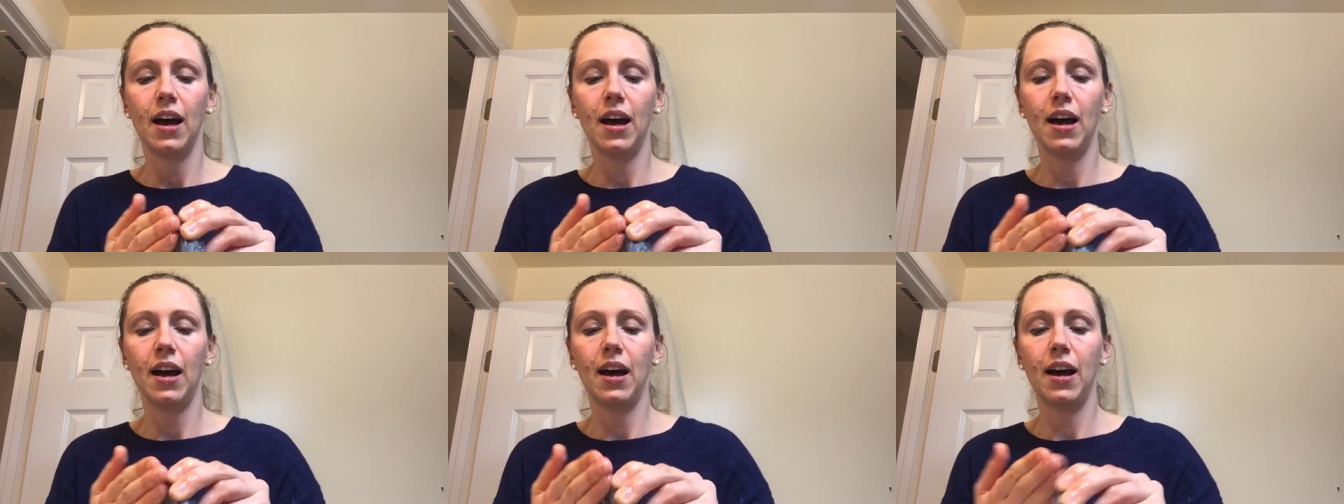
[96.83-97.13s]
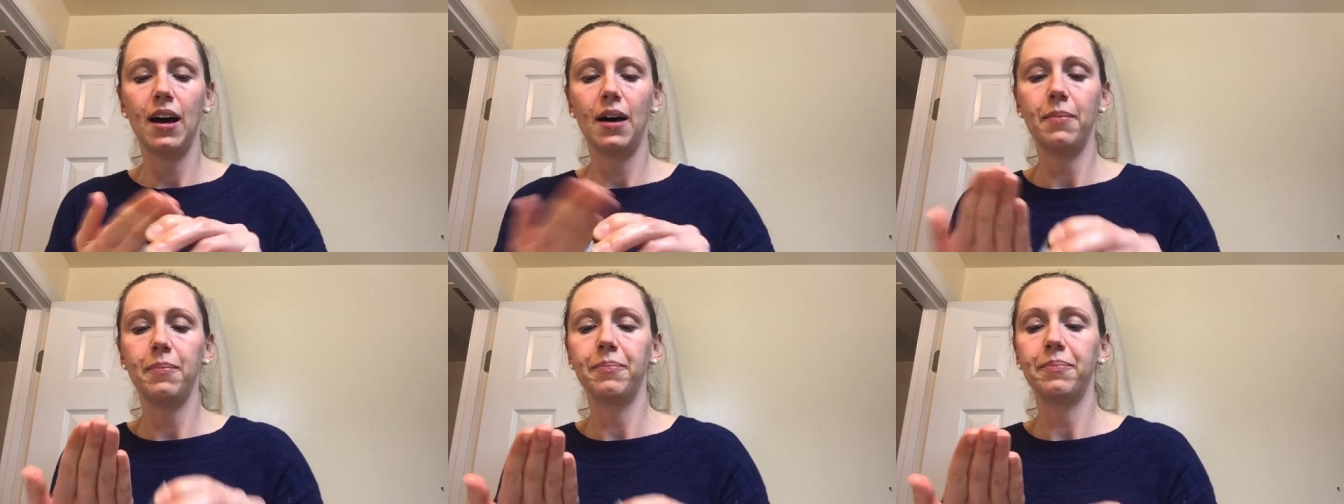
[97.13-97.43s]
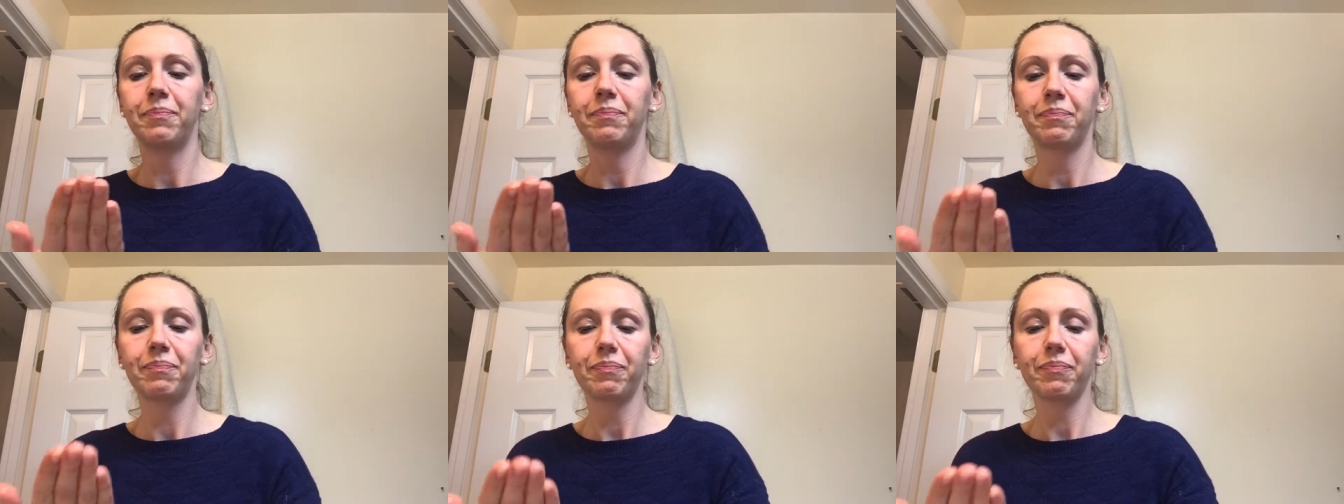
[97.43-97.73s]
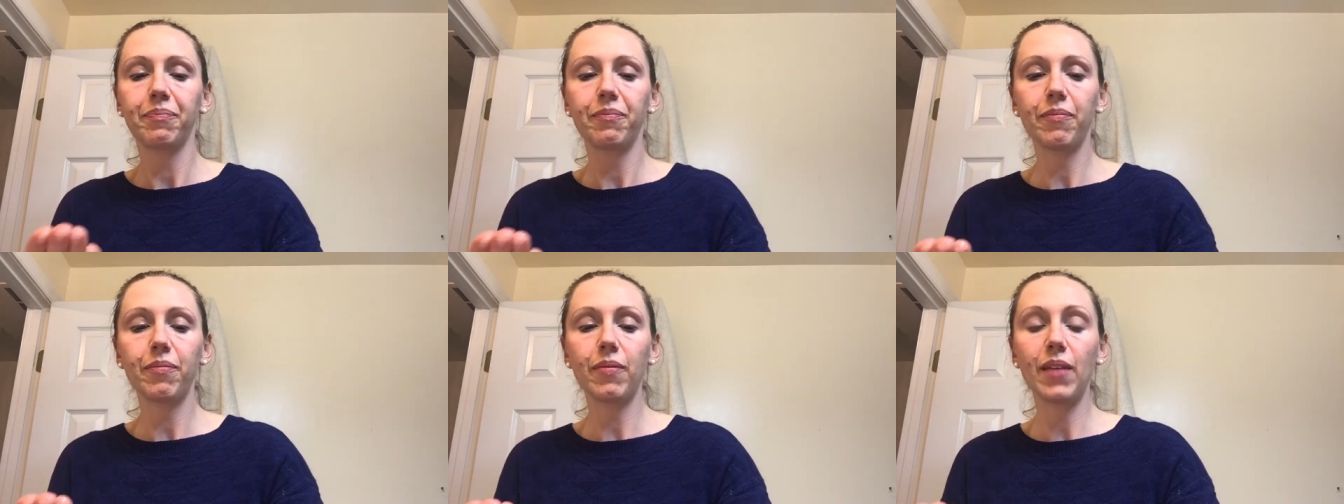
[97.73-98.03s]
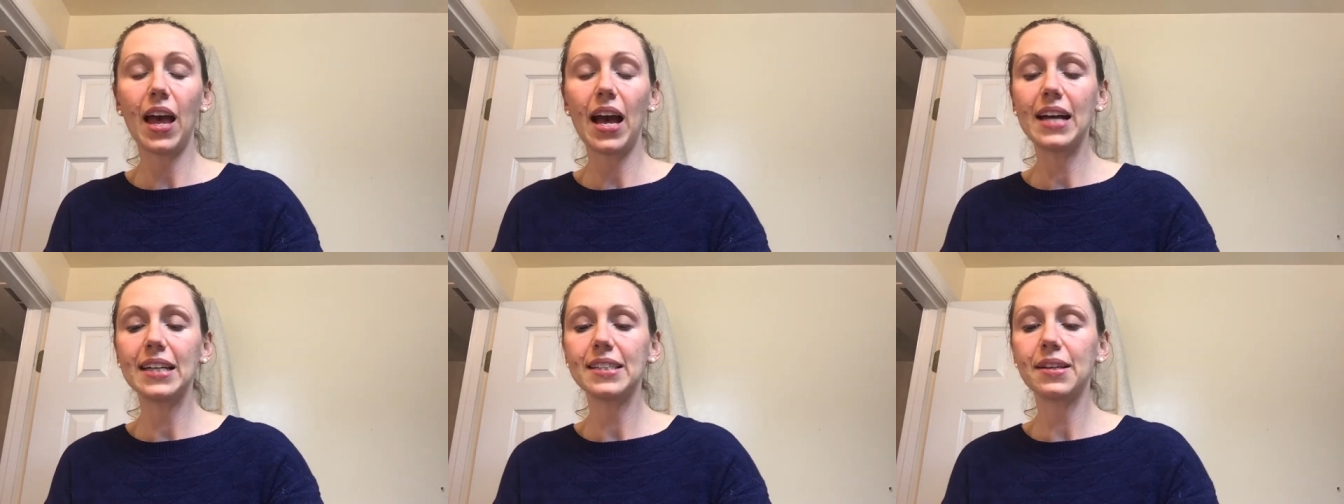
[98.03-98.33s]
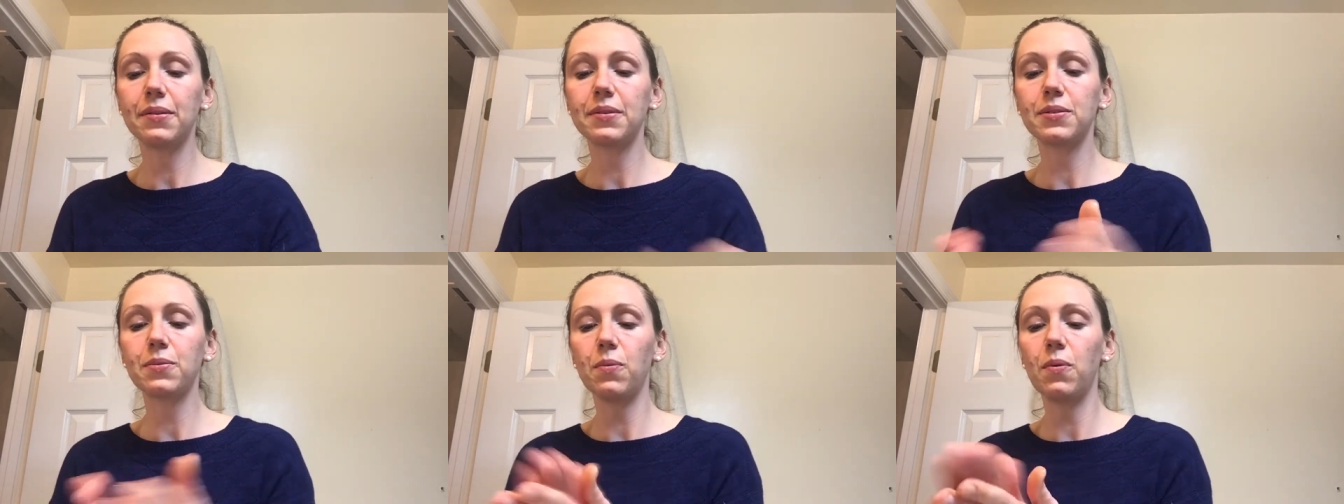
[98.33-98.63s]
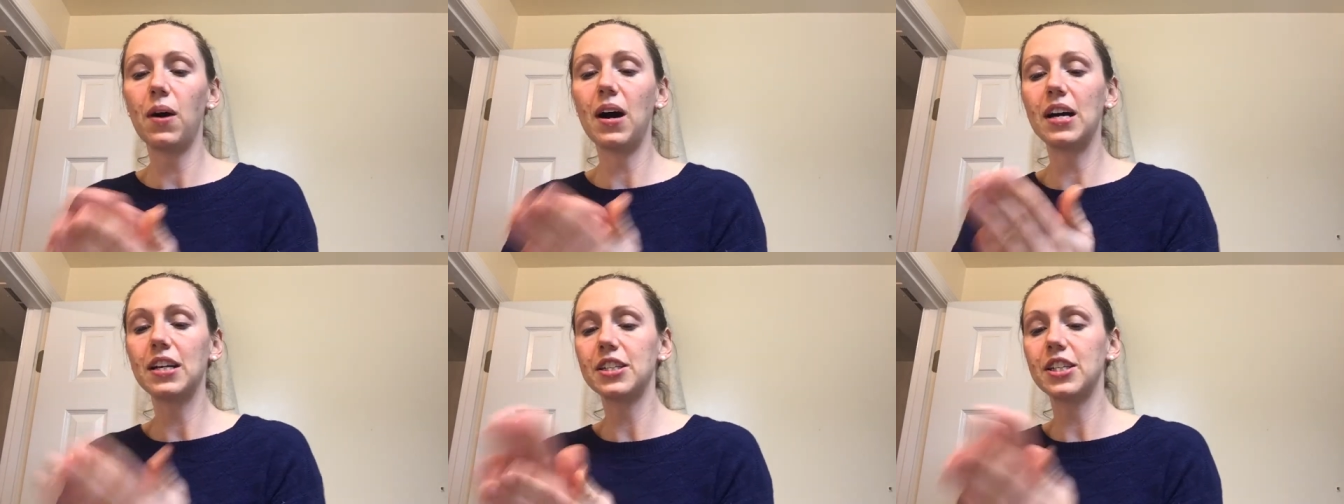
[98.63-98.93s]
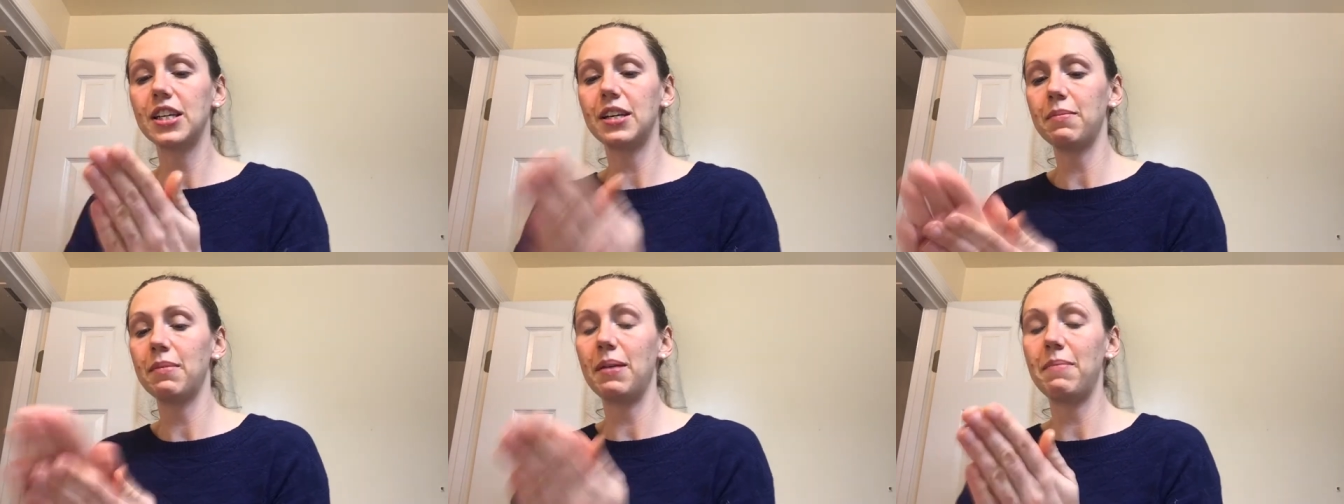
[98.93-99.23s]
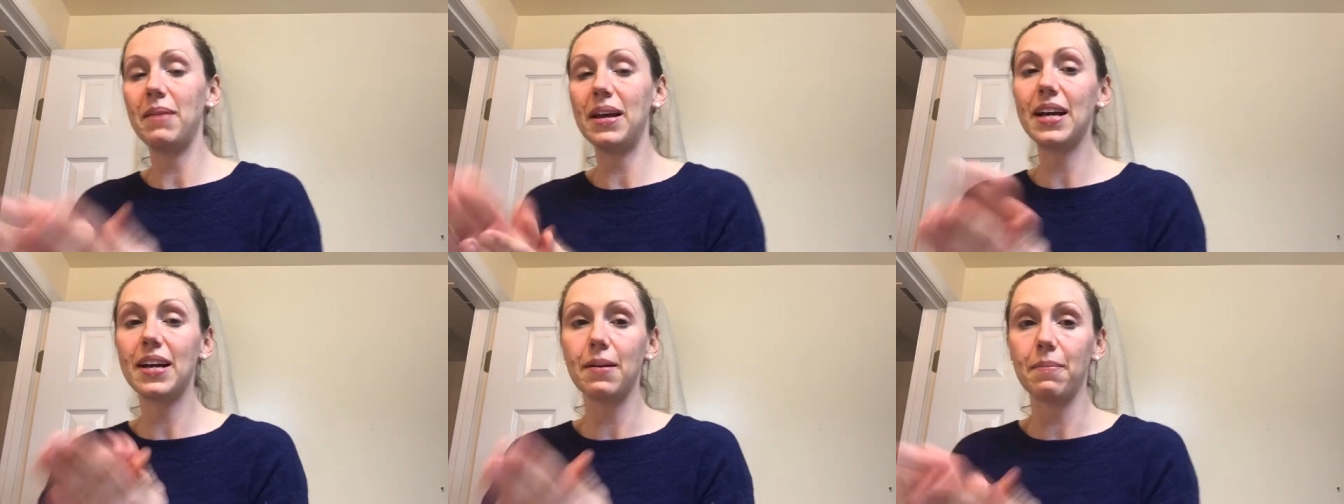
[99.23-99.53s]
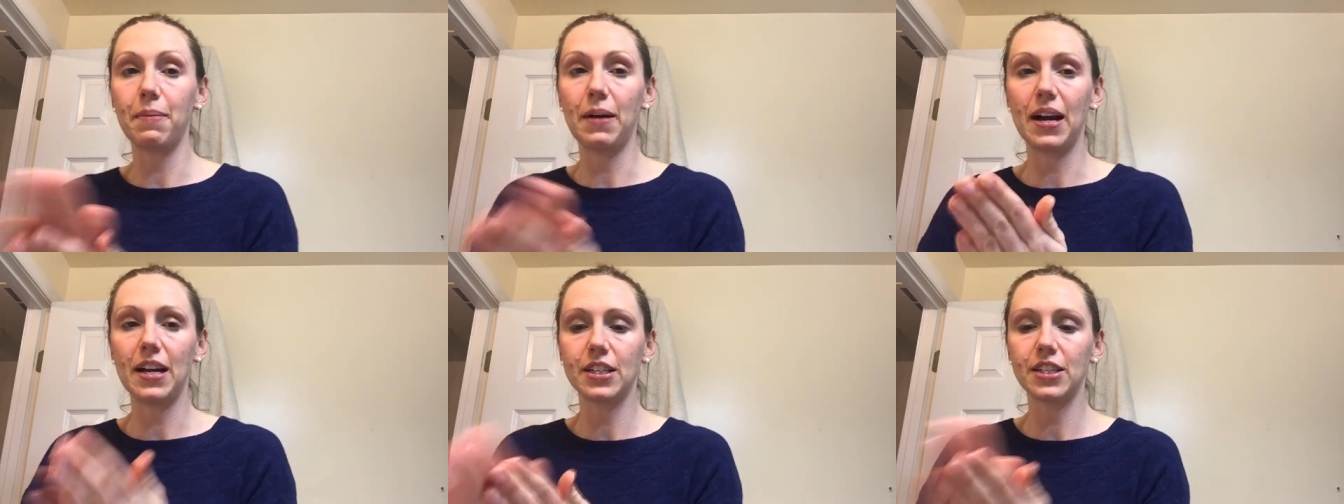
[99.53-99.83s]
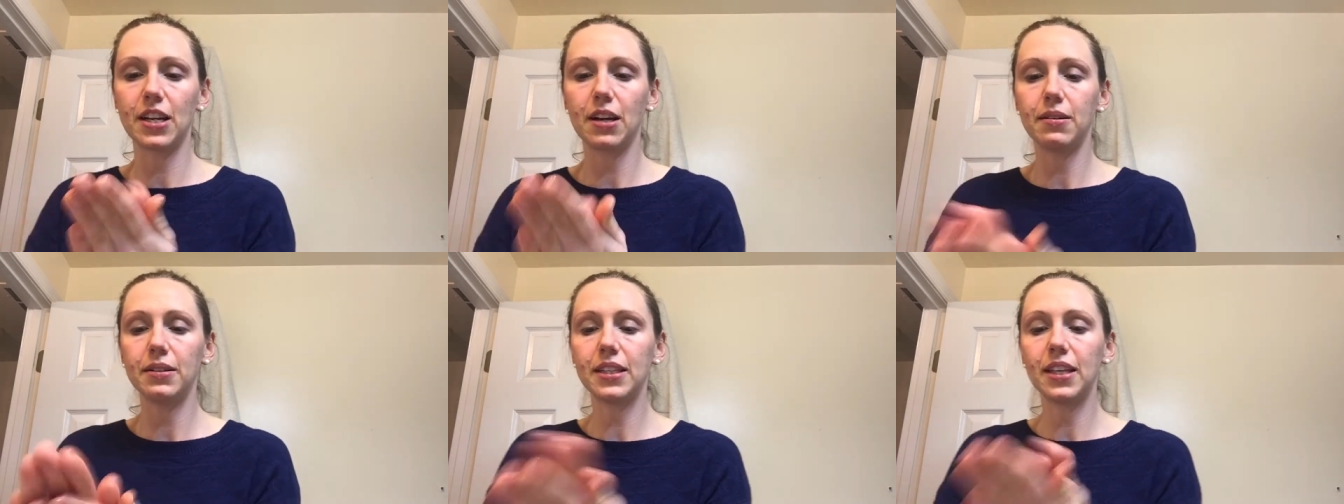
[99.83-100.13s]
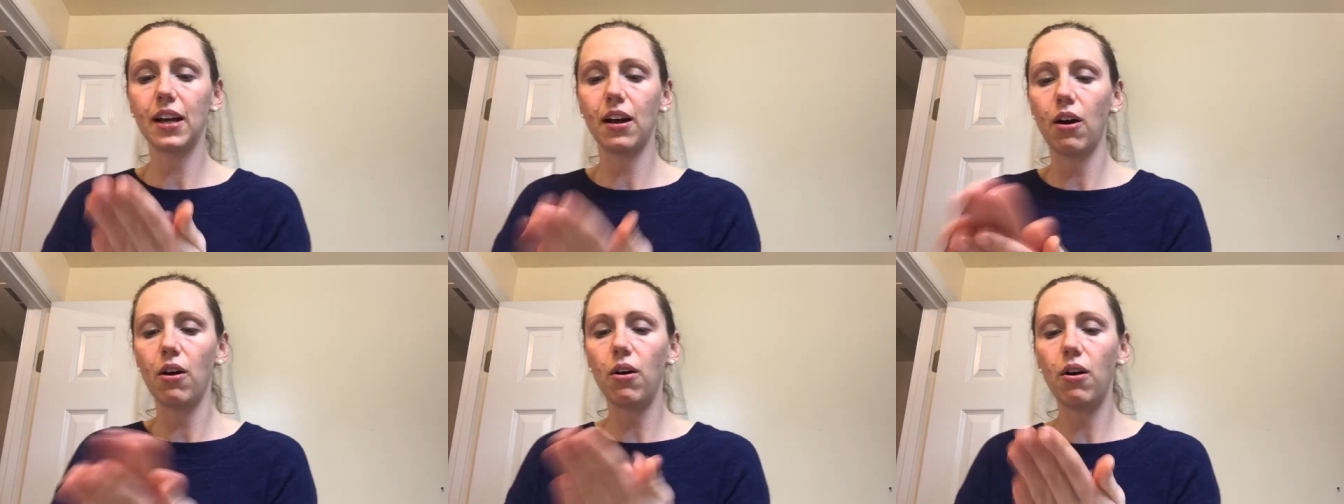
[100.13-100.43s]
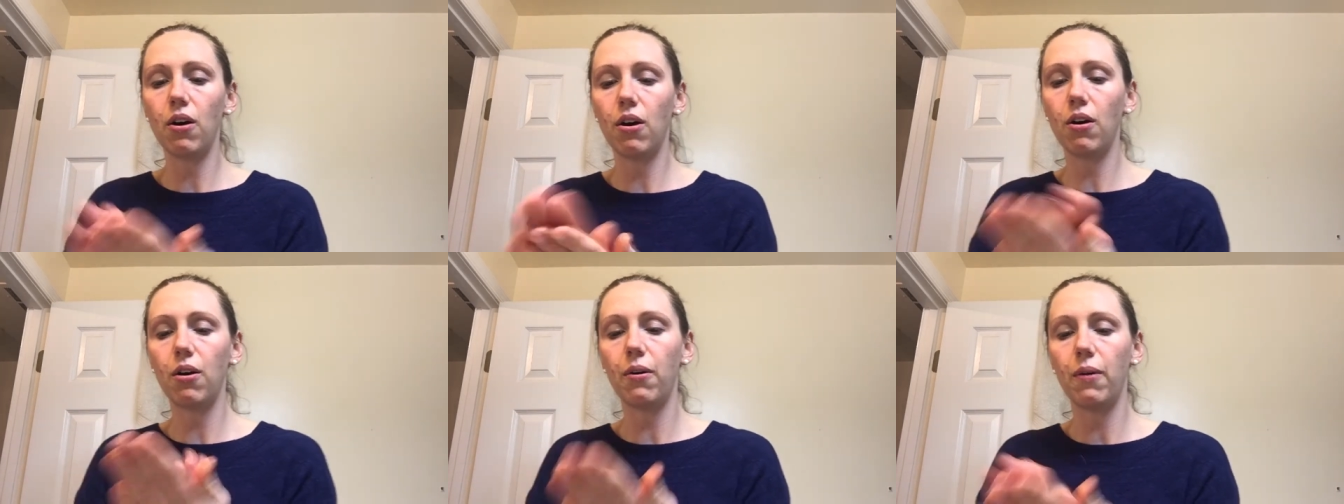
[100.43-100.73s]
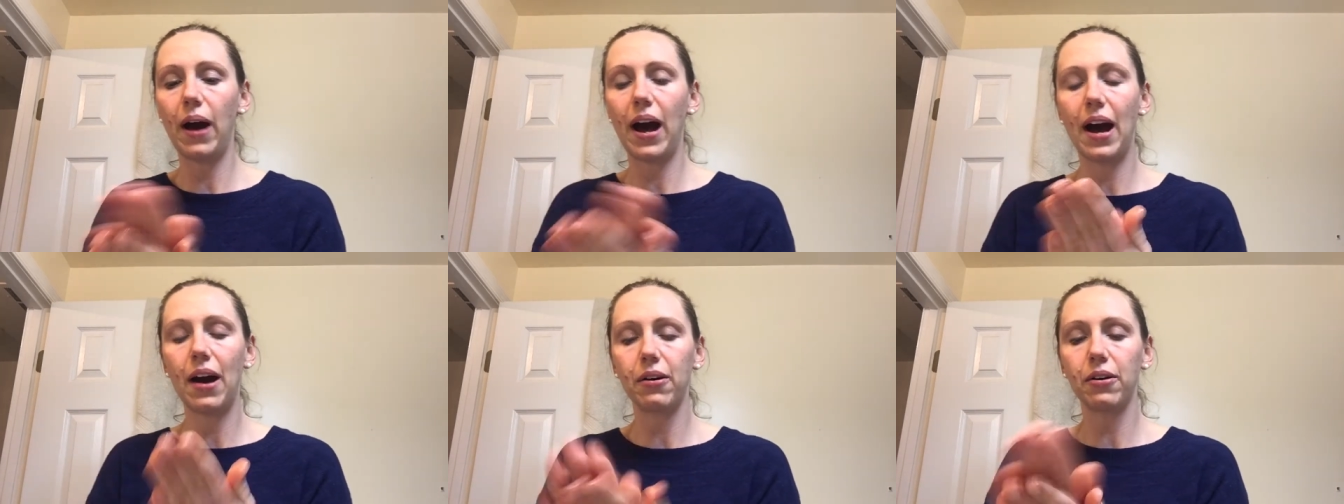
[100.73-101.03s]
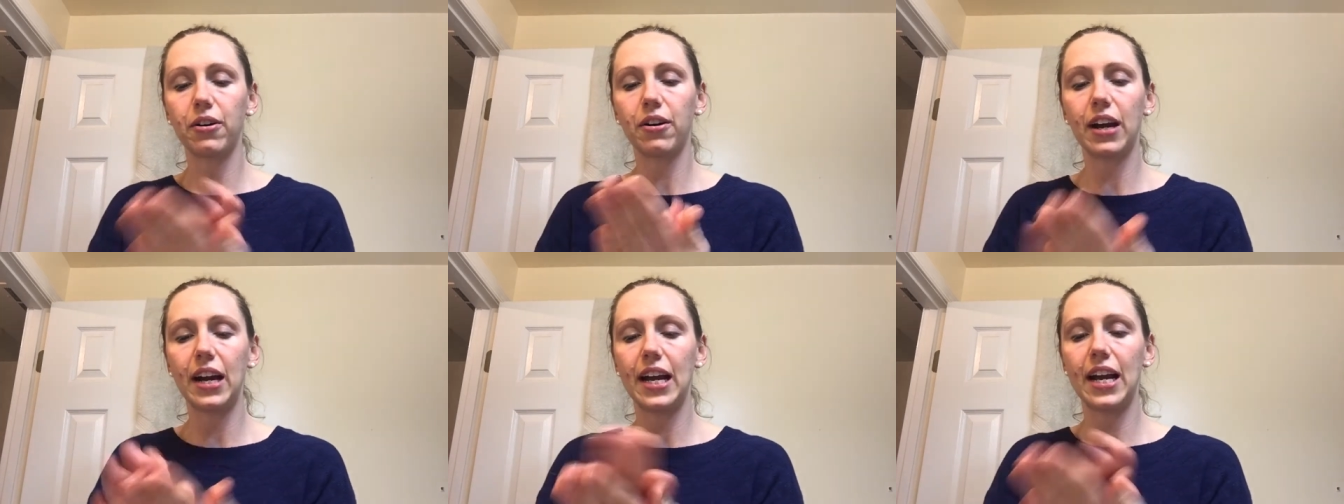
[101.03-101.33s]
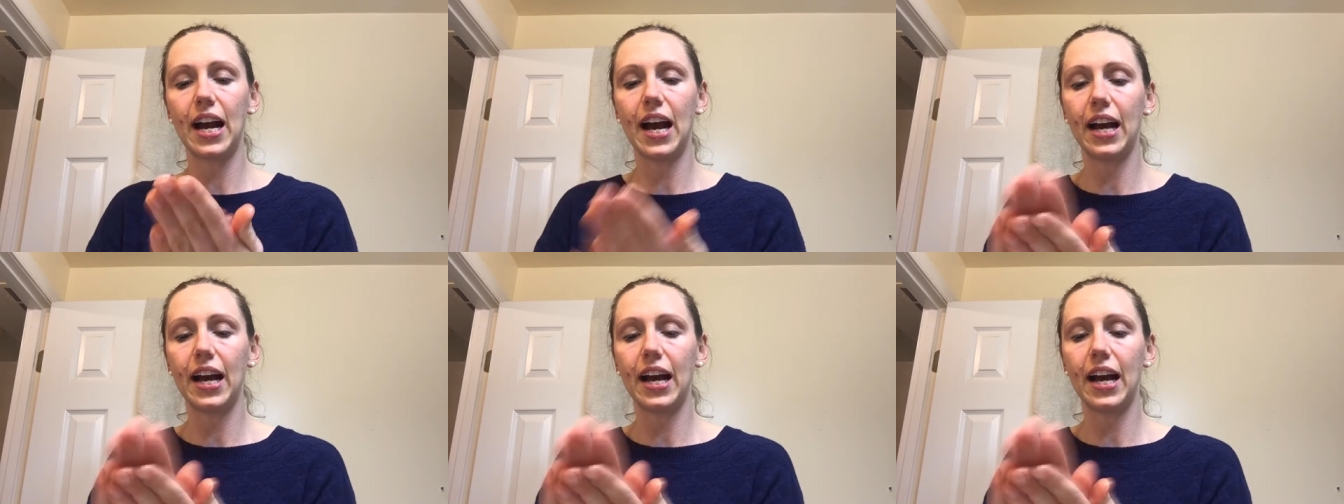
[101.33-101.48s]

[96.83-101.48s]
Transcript: on. Um, as I was washing my makeup brush, I was like, oh, how great.